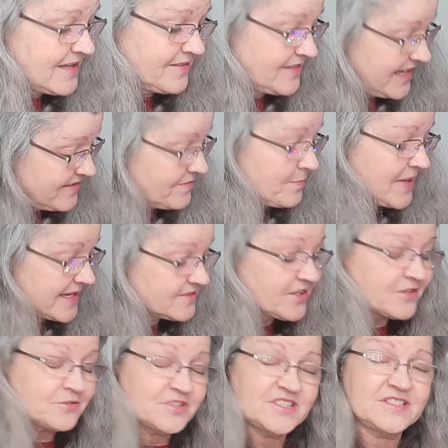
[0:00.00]
They've made
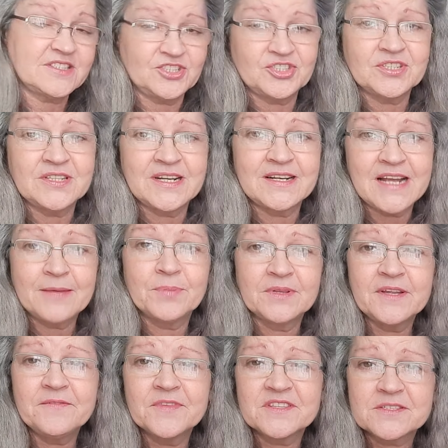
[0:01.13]
their decision, and I believe the